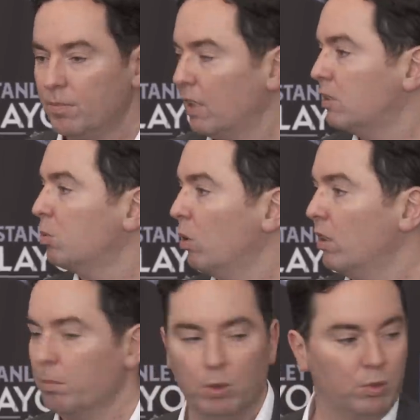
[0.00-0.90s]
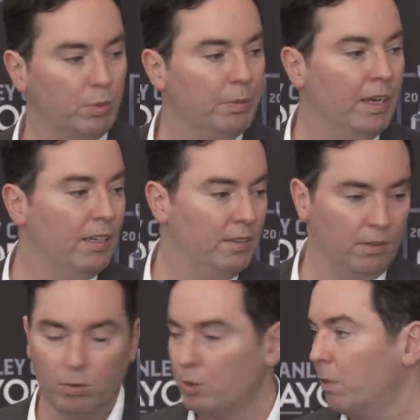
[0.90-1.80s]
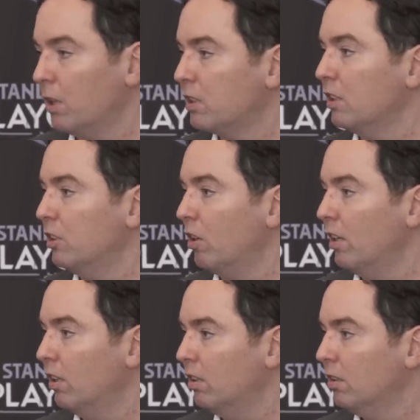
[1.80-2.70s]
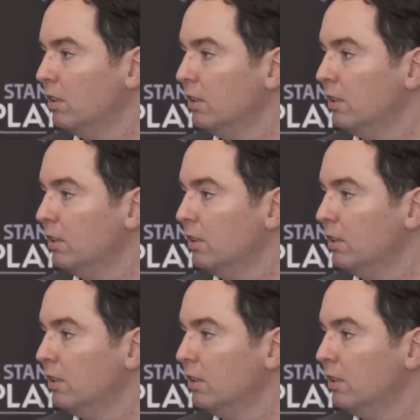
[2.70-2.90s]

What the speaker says: that's one of the moves we made in response to Darnell